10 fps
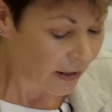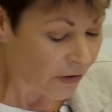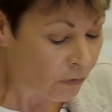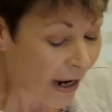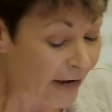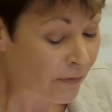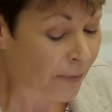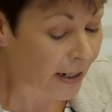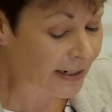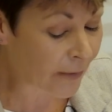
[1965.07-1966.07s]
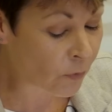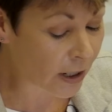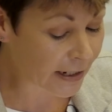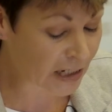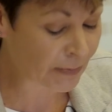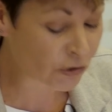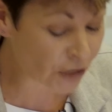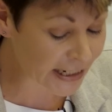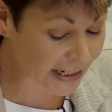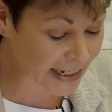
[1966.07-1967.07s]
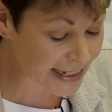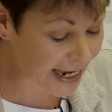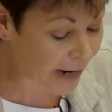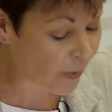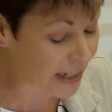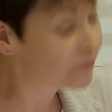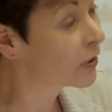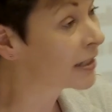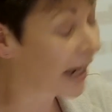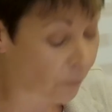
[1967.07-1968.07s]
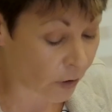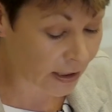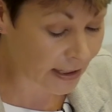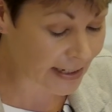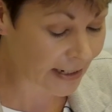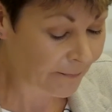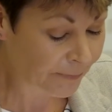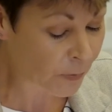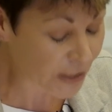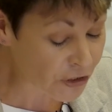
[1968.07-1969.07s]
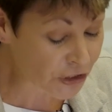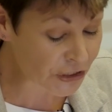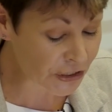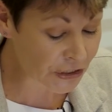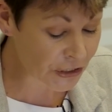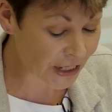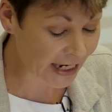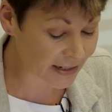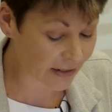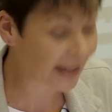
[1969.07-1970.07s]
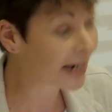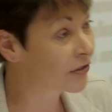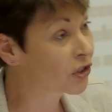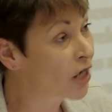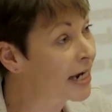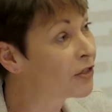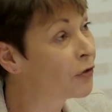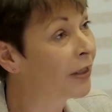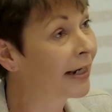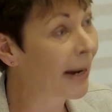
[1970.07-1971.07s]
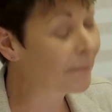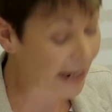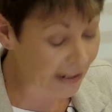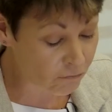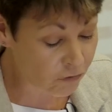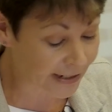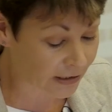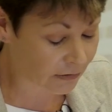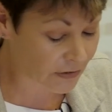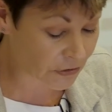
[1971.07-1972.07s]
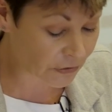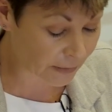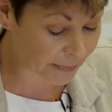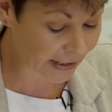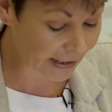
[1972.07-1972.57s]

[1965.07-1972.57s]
The right for part-time workers to be treated in the same way as full-time workers was introduced in 2000 thanks to trade union campaigning right across Europe.